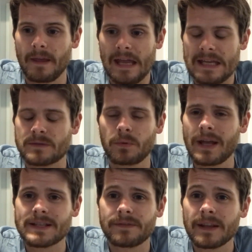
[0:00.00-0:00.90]
it's
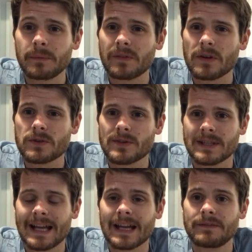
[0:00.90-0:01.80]
weird to think we've got such
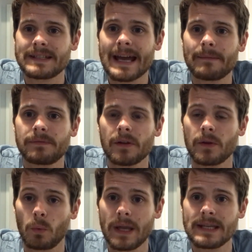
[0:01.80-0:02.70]
lack of depth on
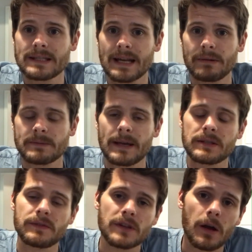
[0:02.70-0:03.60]
the wings now,
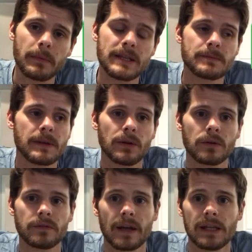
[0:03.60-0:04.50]
especially with Tom Ince being
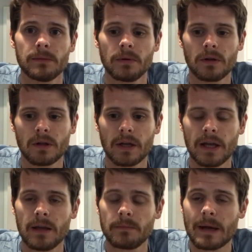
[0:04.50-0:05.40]
unavailable.
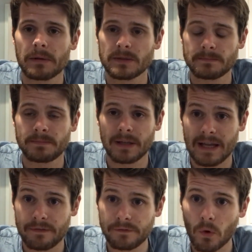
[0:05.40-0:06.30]
I'm going to
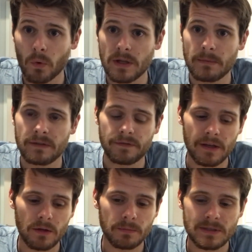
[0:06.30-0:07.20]
play a 4 in the
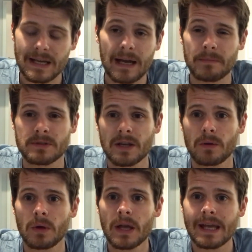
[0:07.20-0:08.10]
midfield because I'm
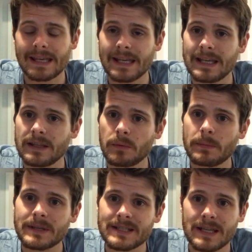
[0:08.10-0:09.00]
so keen that we
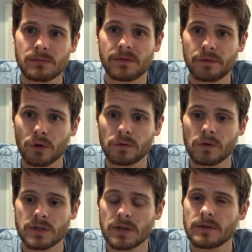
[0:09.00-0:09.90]
persist with
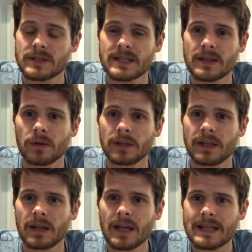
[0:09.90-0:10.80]
4-4-2 because it's the
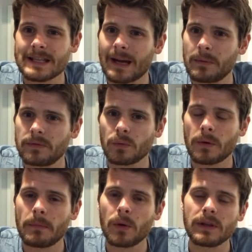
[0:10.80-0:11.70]
only time we've looked
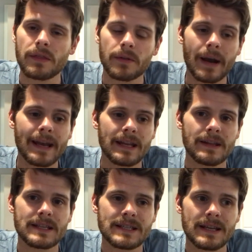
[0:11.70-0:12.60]
remotely threatening
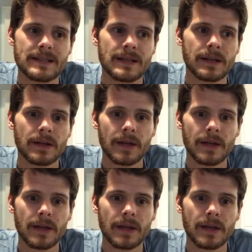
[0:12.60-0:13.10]
this season.